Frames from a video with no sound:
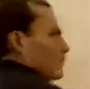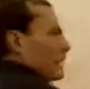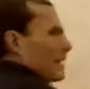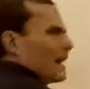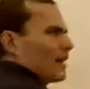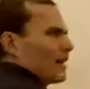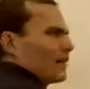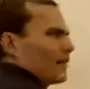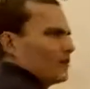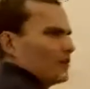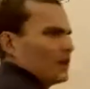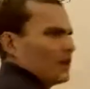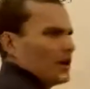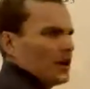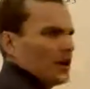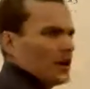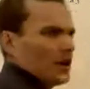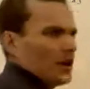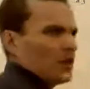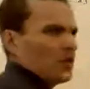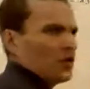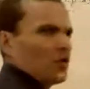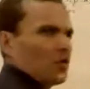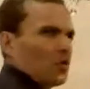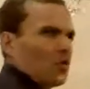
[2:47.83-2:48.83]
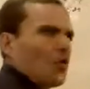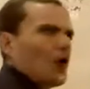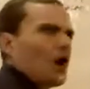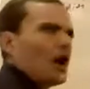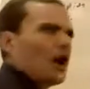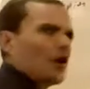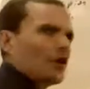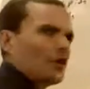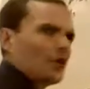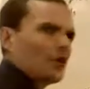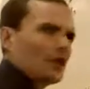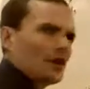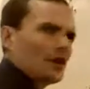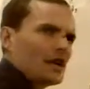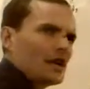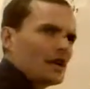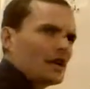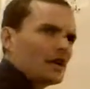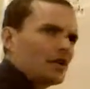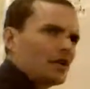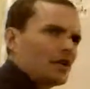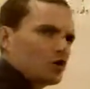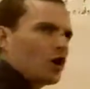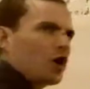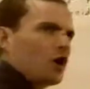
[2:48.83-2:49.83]
plasma and other watery
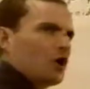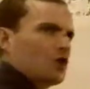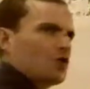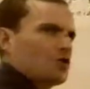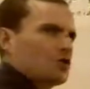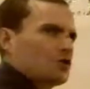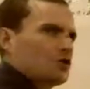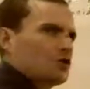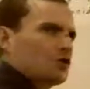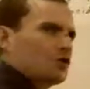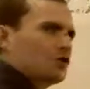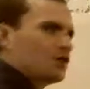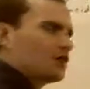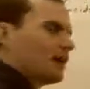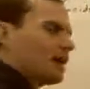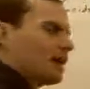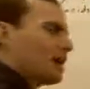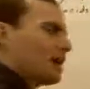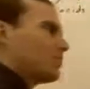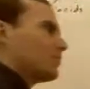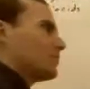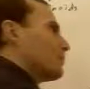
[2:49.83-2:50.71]
charged type